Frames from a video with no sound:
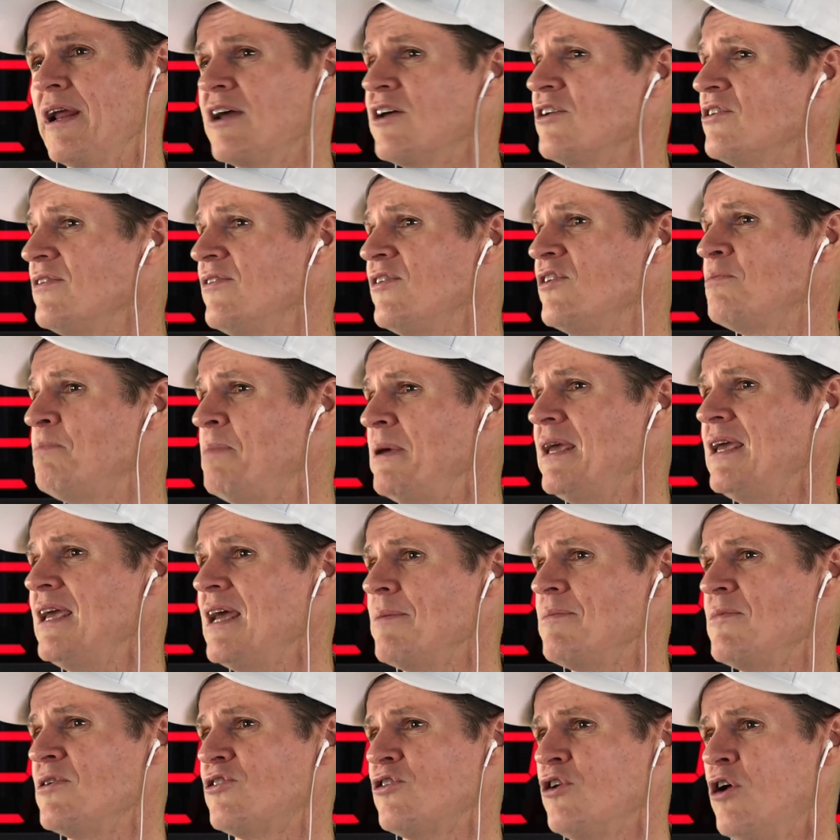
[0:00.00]
Because if it's picking
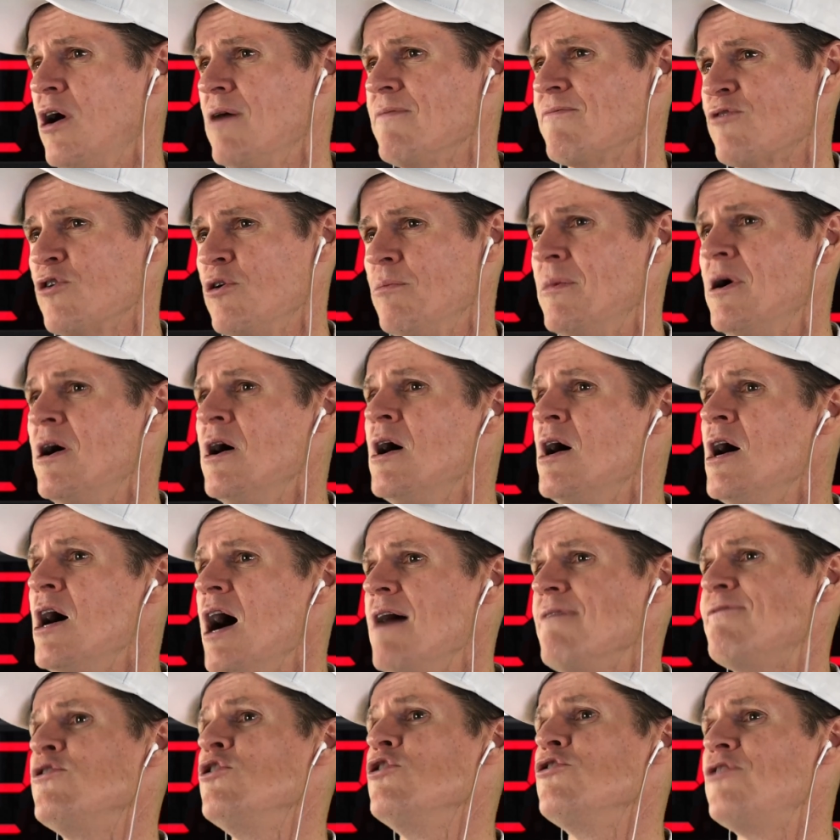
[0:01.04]
up the time from
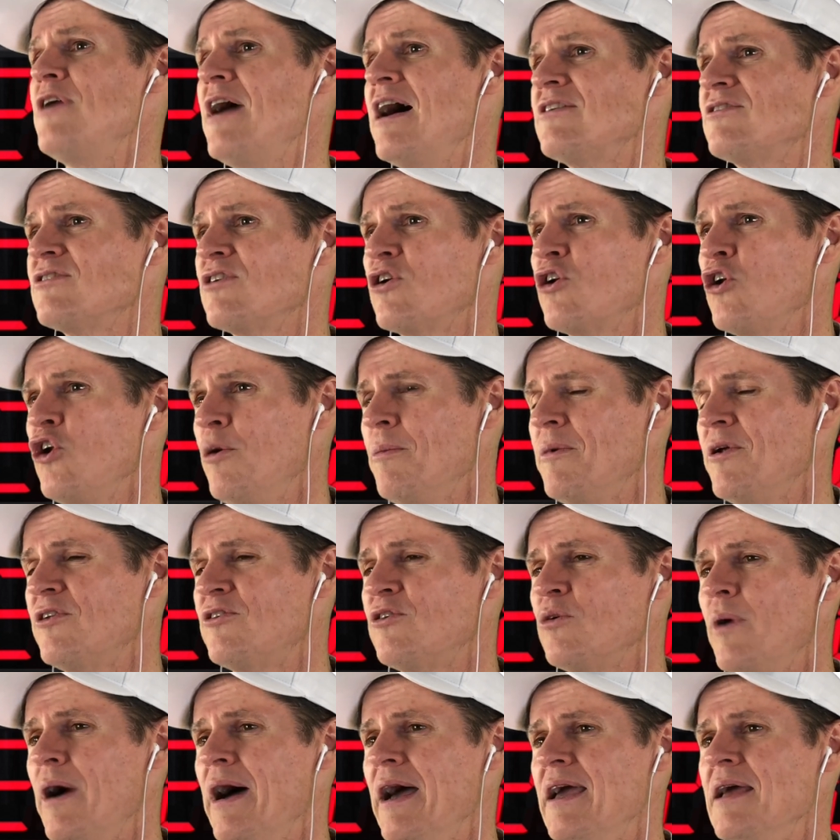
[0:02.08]
a few thousand kilometres
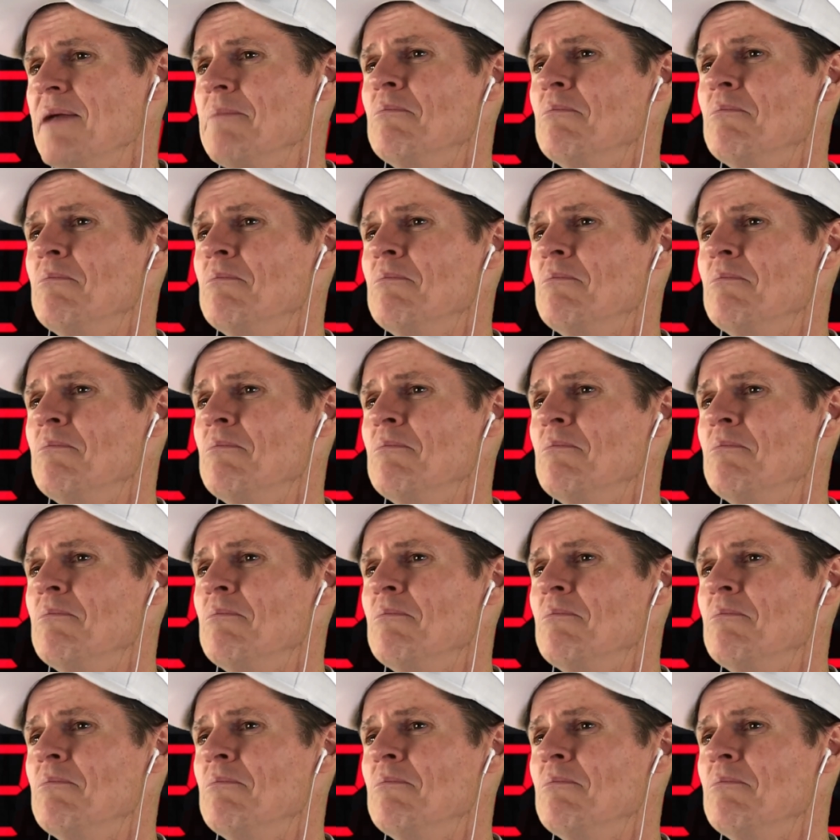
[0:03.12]
away,